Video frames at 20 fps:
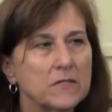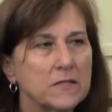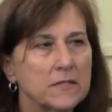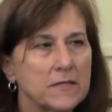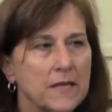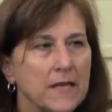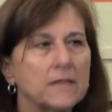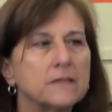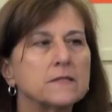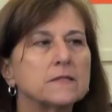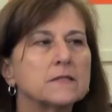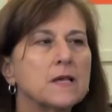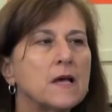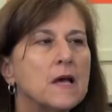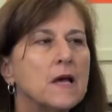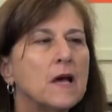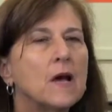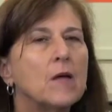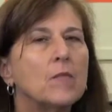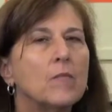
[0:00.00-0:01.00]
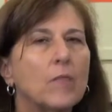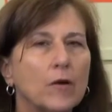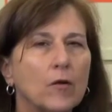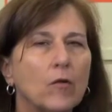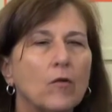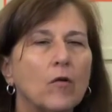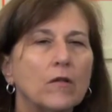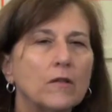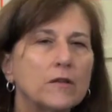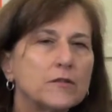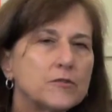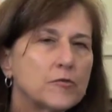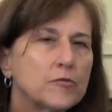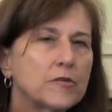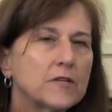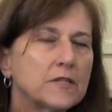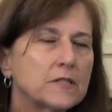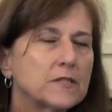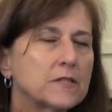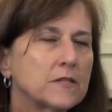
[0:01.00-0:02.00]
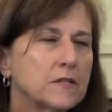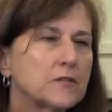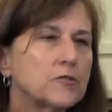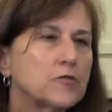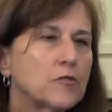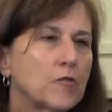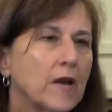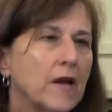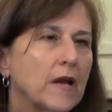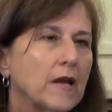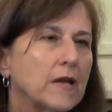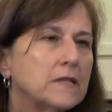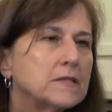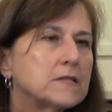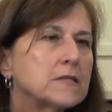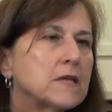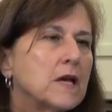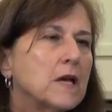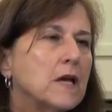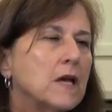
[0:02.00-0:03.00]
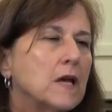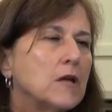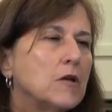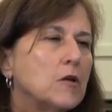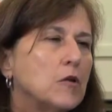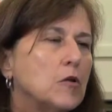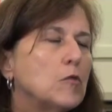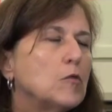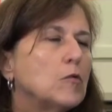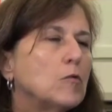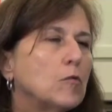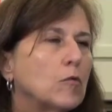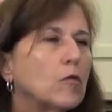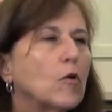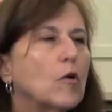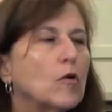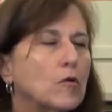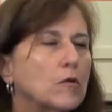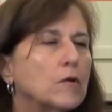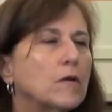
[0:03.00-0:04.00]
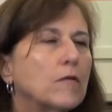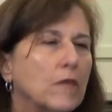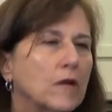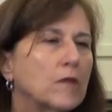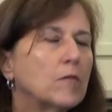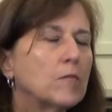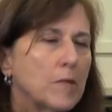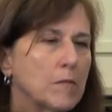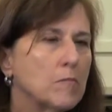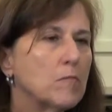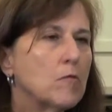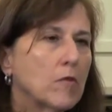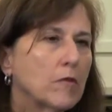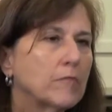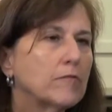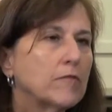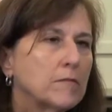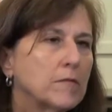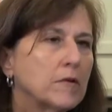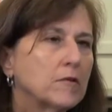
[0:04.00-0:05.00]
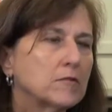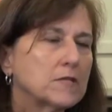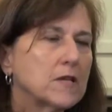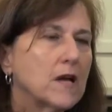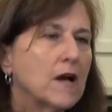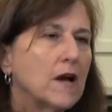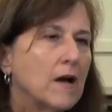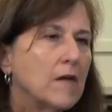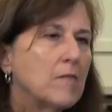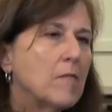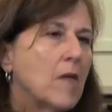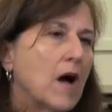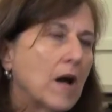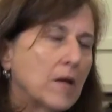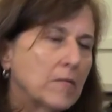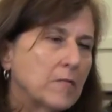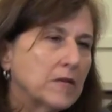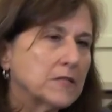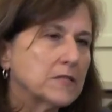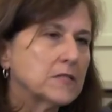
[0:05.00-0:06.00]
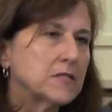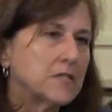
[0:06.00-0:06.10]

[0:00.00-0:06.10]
sense, but all the tricks of the trades, you learn a little bit more from those uh, IBEST